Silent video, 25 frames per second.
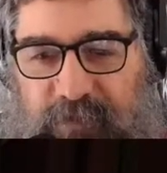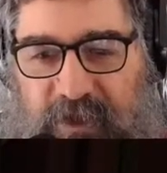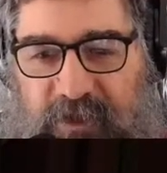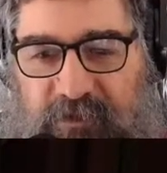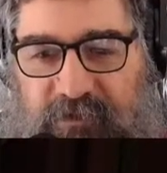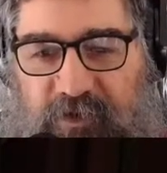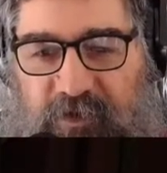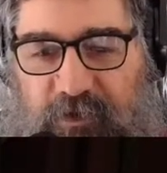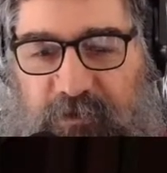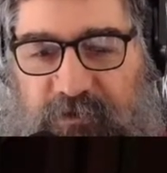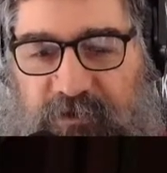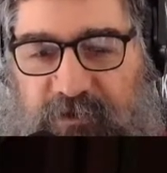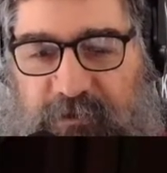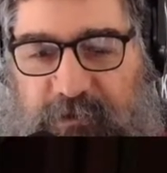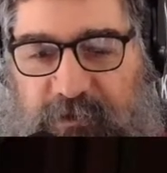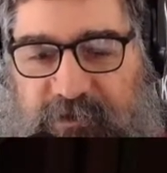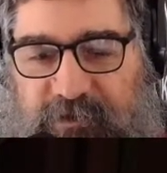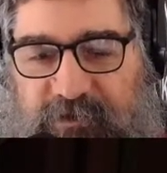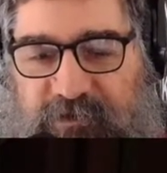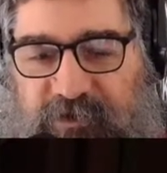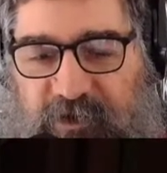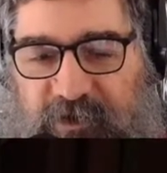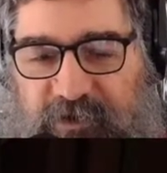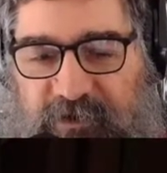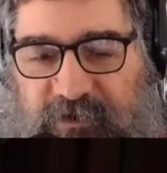Told you
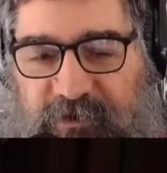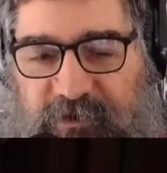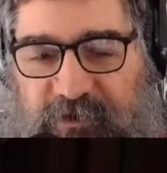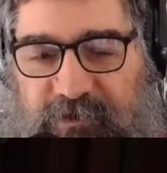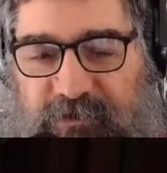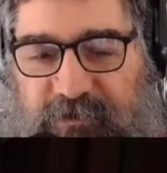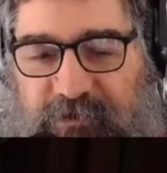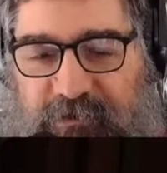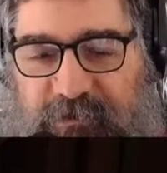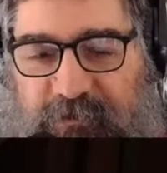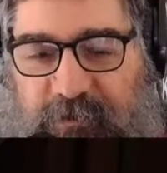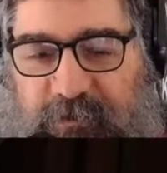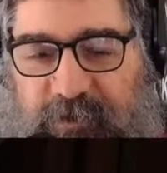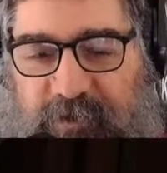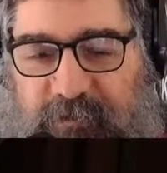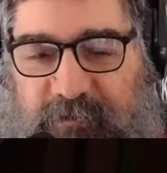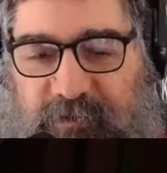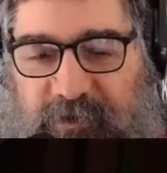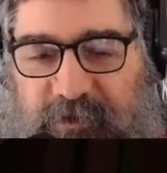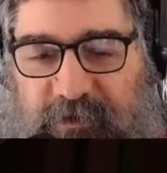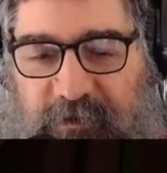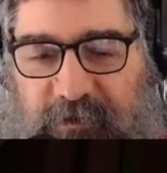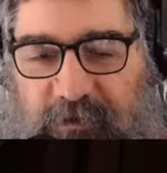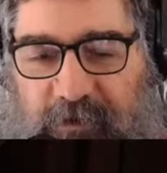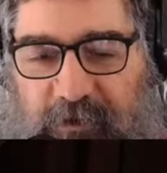I'd change the stream,
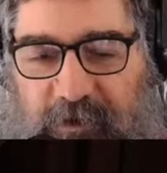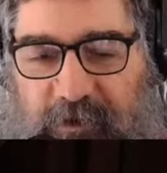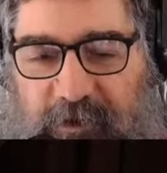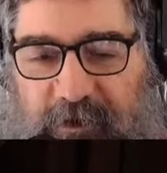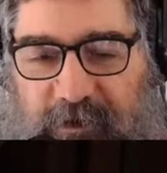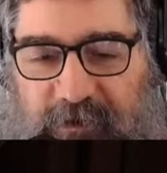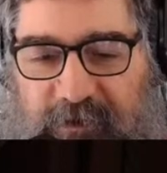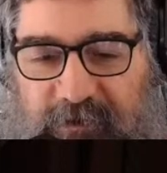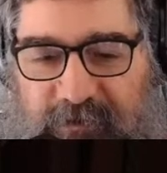didn't I?